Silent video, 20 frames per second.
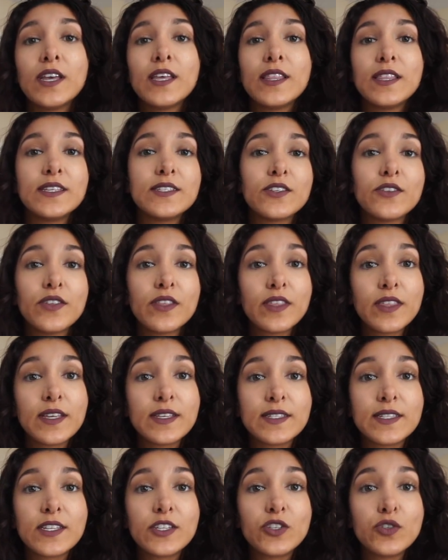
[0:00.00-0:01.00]
these are the
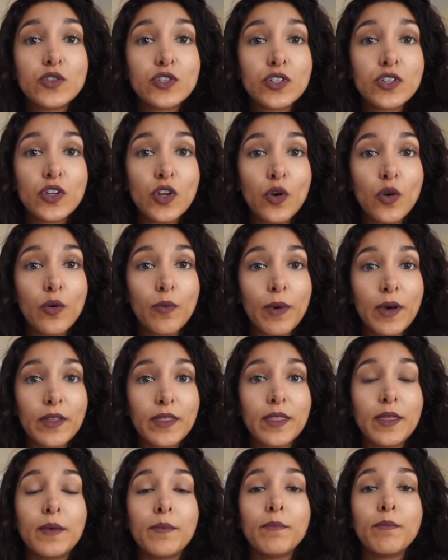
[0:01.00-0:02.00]
things that you should know
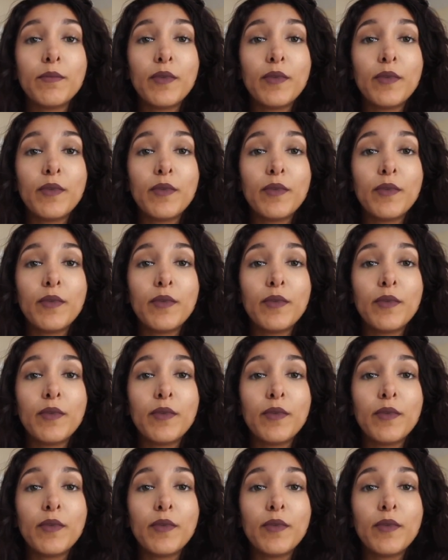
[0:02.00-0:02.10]
about them